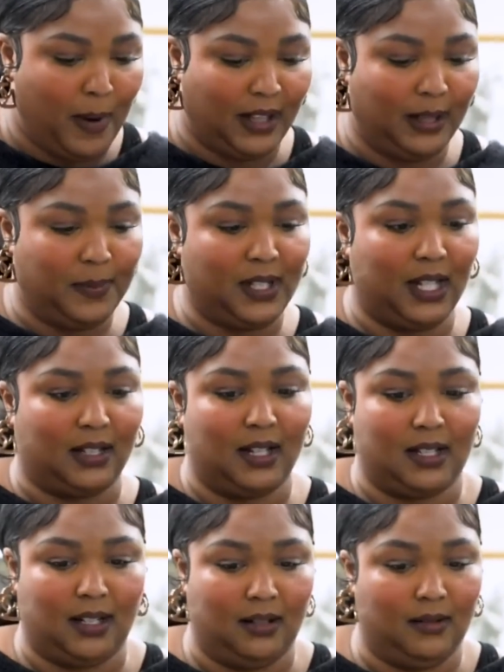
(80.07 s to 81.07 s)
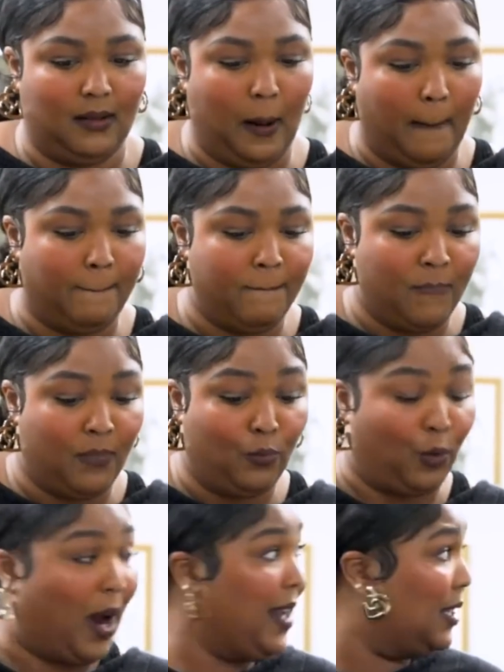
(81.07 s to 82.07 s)
Oh, my lipstick doesn't. Work.
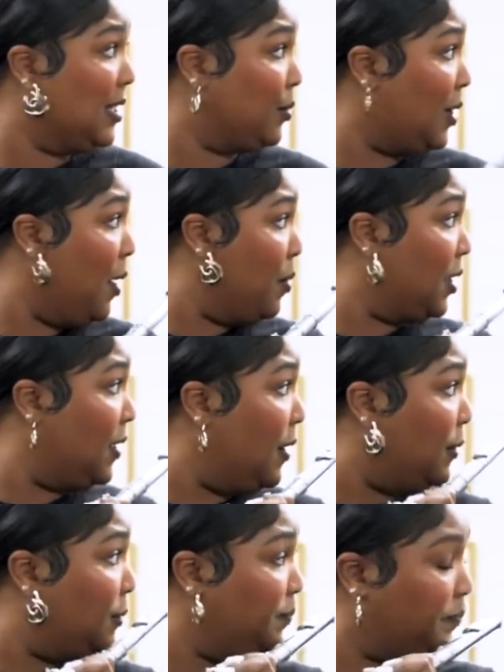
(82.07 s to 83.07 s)
Right? That's what I want to know.